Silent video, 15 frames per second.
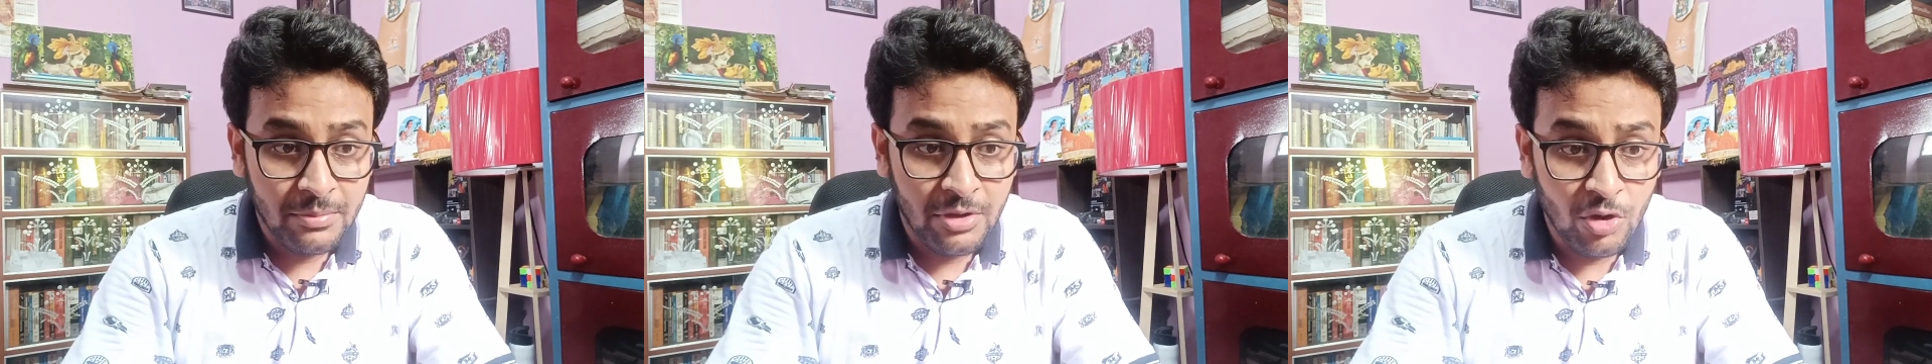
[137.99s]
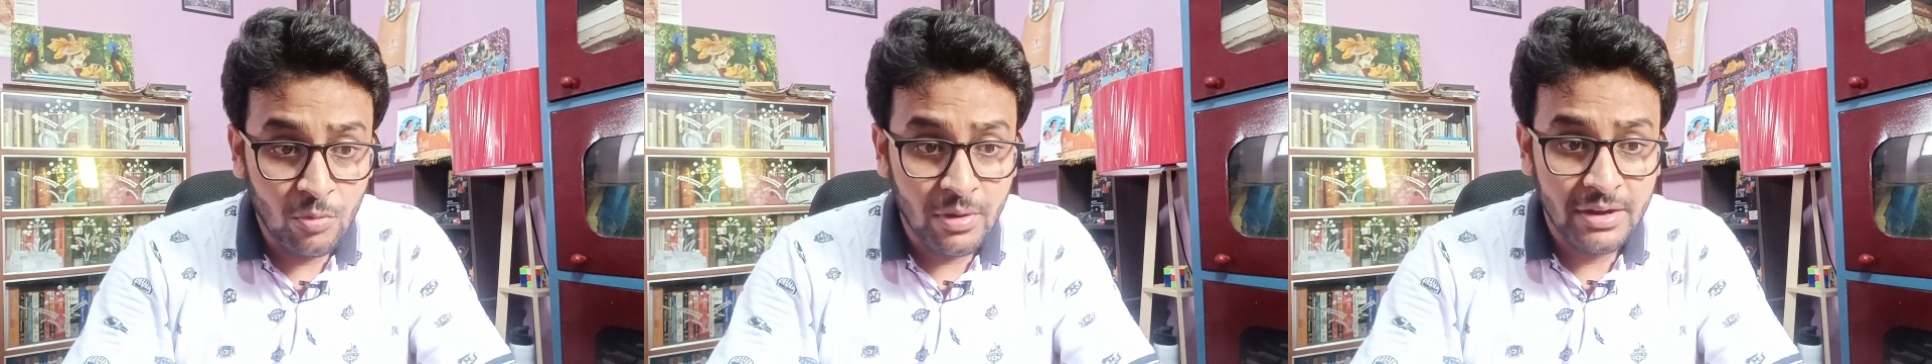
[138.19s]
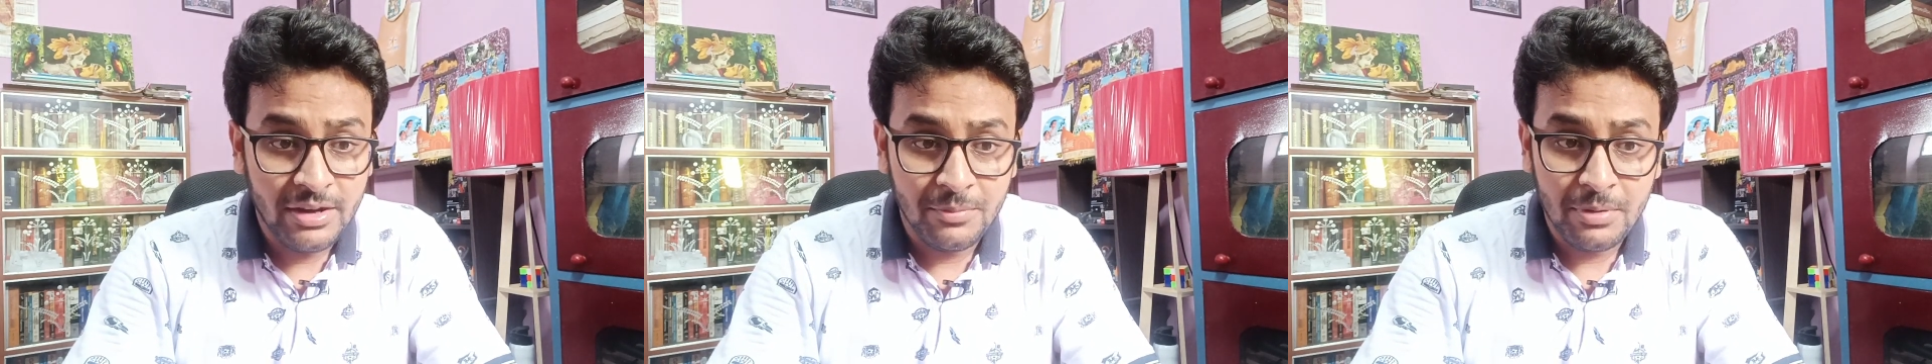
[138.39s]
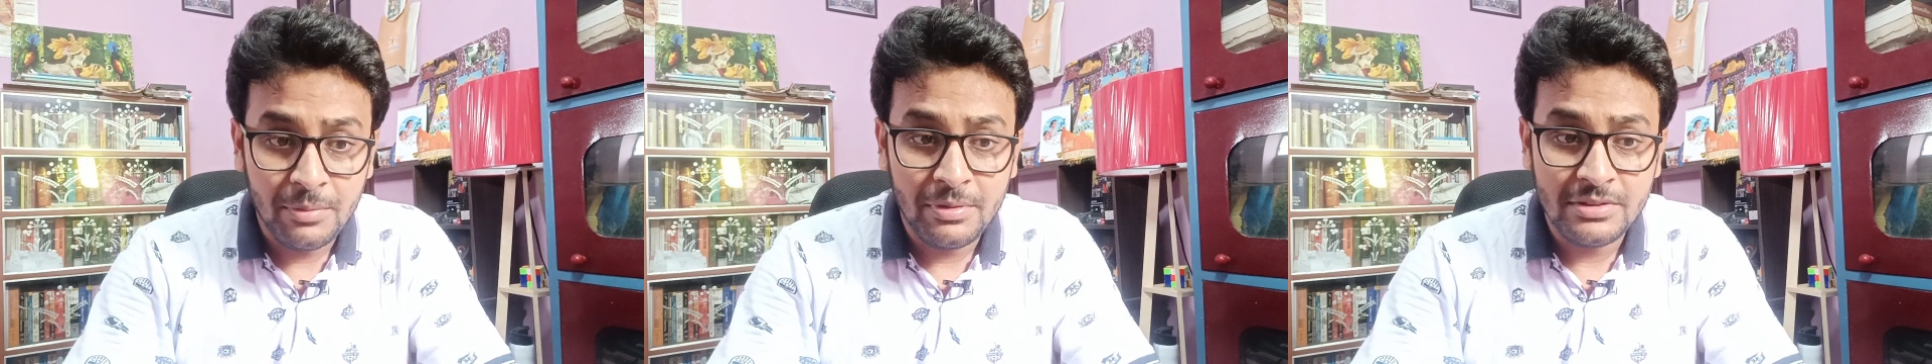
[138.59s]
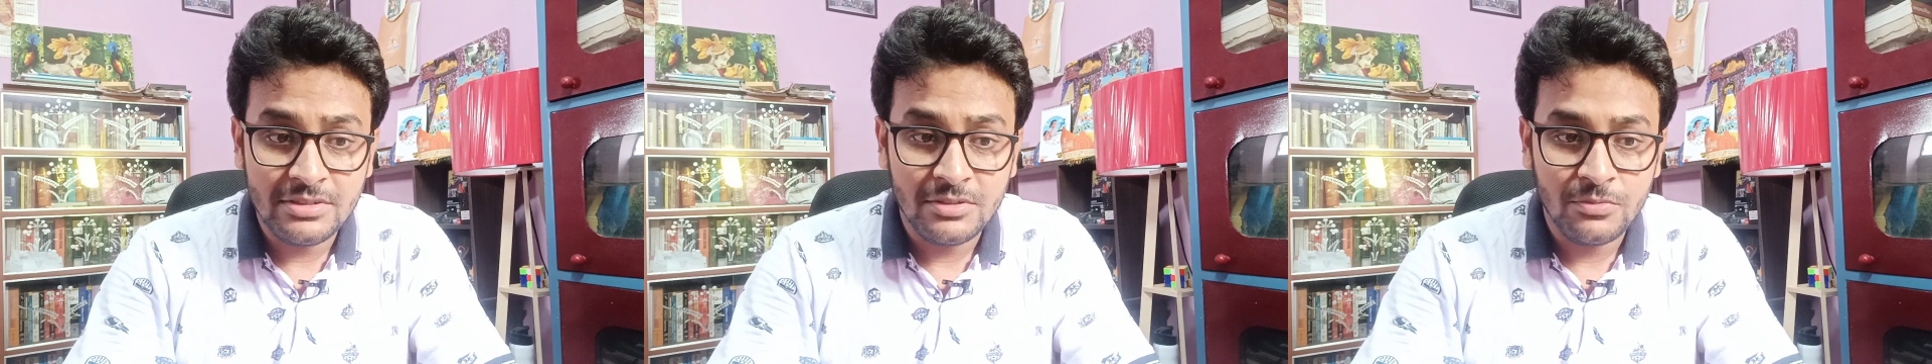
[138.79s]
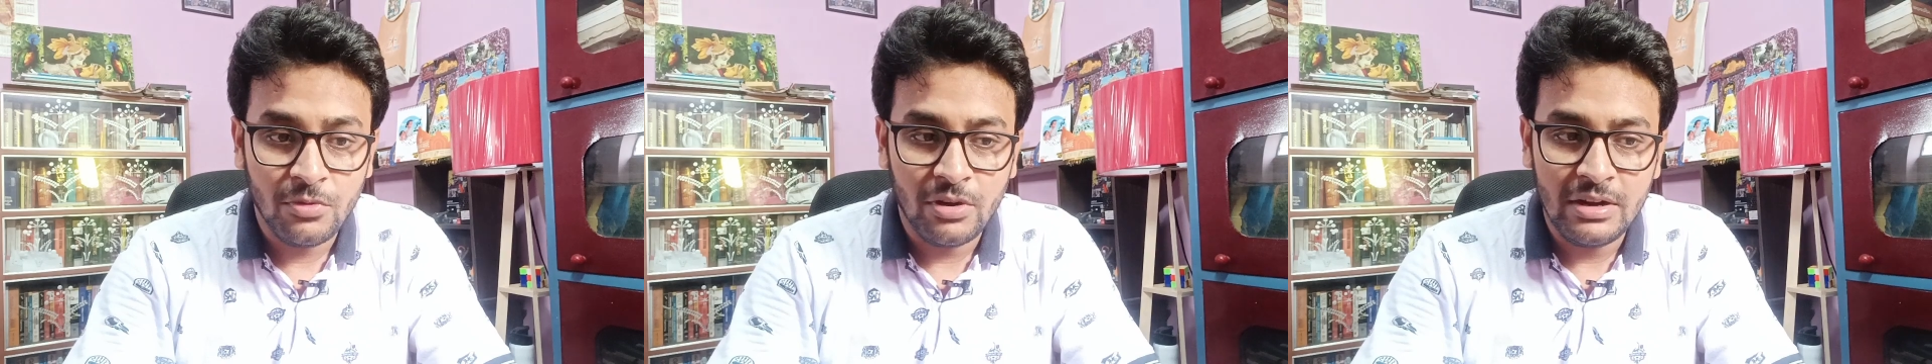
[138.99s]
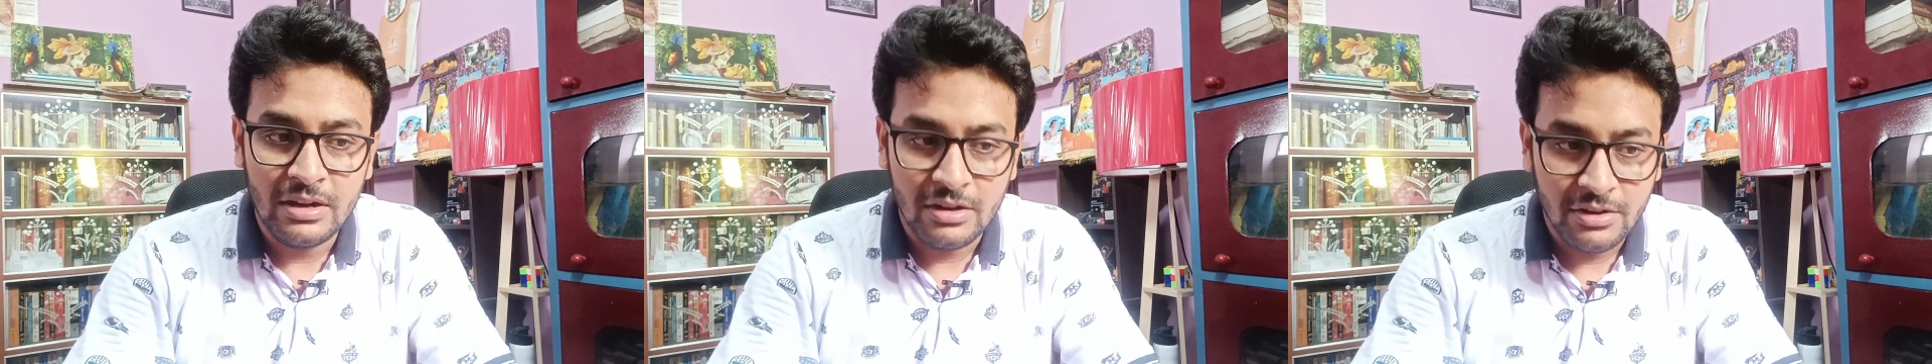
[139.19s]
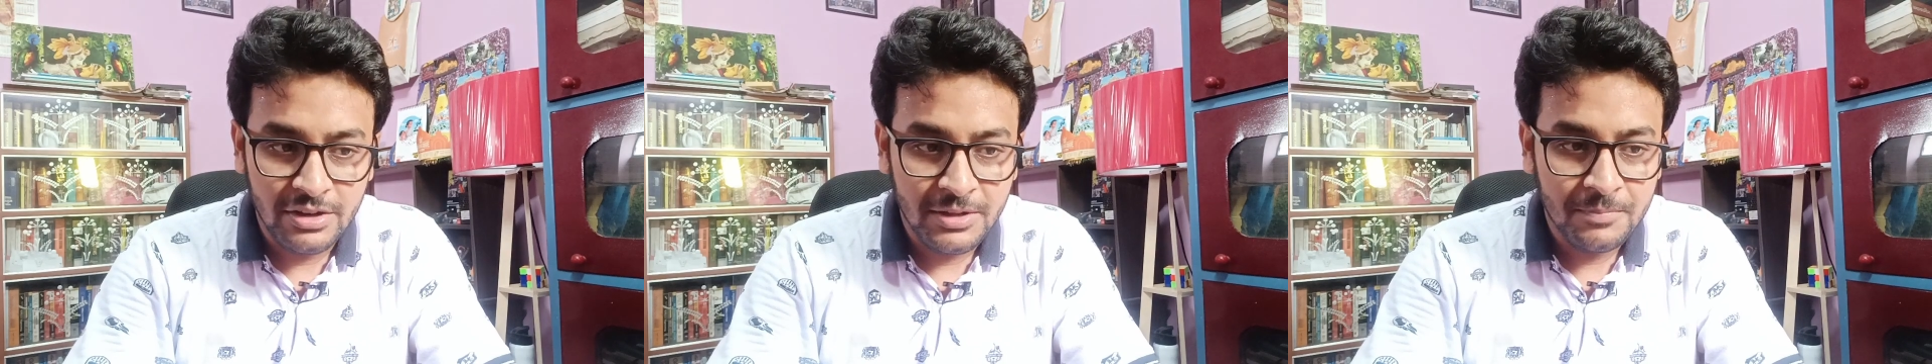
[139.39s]
human intervention for
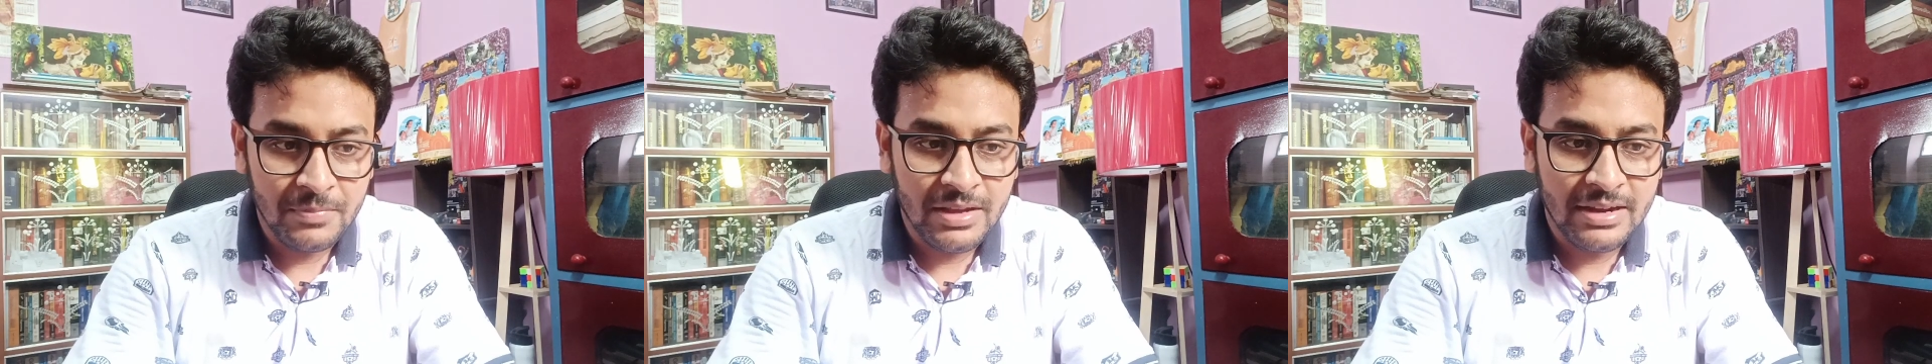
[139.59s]
learning,